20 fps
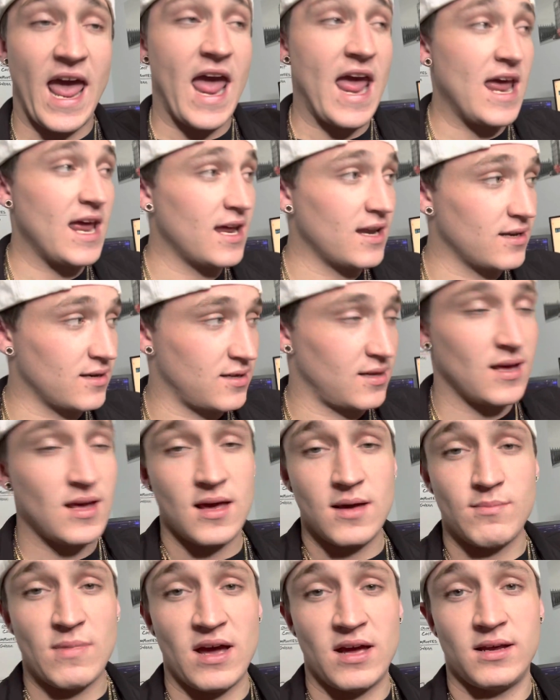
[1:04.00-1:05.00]
and
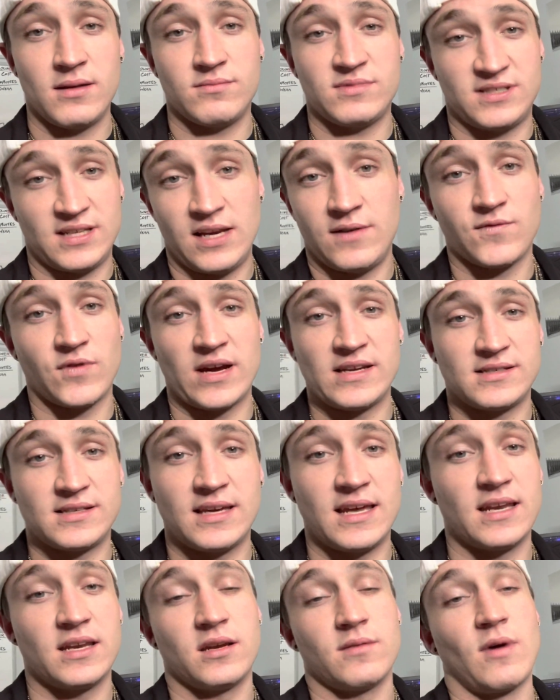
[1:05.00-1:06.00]
my seed phrase to
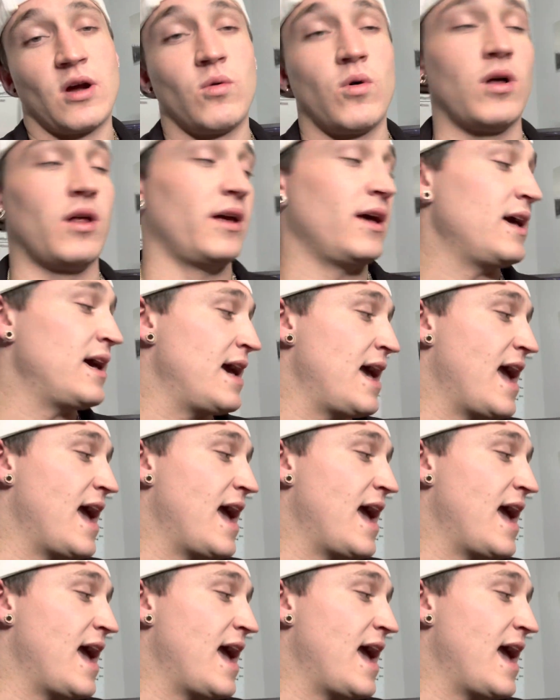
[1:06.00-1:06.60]
get into my wallet.